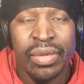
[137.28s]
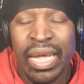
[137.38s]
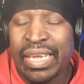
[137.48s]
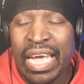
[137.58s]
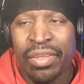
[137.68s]

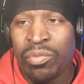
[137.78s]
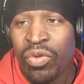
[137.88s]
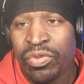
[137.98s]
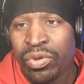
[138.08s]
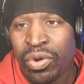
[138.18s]
I got him
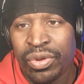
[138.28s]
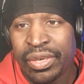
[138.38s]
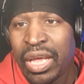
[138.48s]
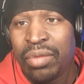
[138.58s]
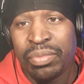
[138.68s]
over you on a
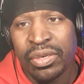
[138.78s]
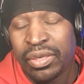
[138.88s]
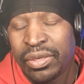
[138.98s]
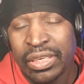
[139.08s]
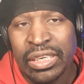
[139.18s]
number
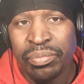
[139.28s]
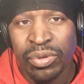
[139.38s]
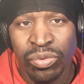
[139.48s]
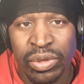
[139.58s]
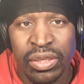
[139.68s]

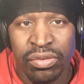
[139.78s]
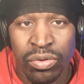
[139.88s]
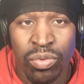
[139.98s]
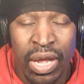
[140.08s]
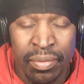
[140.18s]
of
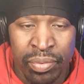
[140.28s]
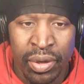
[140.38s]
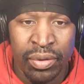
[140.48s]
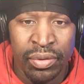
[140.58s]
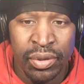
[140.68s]
reasons why,
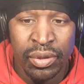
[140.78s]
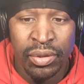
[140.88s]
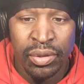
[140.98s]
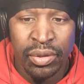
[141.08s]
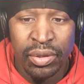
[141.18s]
bro.
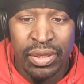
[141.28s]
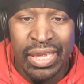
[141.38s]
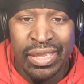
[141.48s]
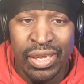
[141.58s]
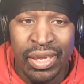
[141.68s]
Because
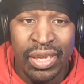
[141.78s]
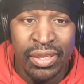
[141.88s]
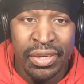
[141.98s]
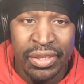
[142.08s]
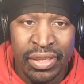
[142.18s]
at the
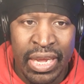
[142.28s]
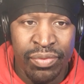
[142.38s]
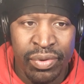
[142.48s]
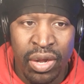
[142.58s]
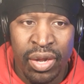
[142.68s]
end of the day,
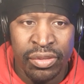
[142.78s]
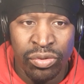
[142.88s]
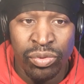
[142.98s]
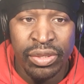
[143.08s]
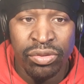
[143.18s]
regarding
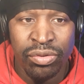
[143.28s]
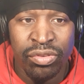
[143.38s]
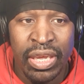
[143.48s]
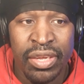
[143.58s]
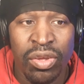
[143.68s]
to what you
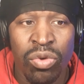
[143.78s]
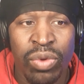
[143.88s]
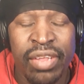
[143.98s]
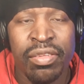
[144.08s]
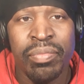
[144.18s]
say, your
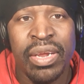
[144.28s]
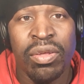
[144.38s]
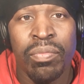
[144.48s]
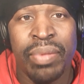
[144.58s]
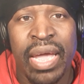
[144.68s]
resume
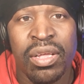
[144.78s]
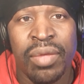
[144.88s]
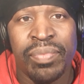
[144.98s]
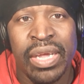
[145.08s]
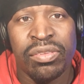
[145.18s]
don't back
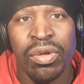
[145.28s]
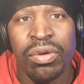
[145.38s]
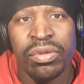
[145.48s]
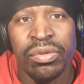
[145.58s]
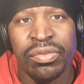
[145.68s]
up that
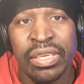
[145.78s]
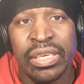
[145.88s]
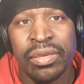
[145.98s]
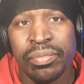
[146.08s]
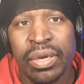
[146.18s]
talk you
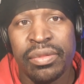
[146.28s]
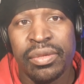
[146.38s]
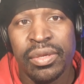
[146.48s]
saying, brother.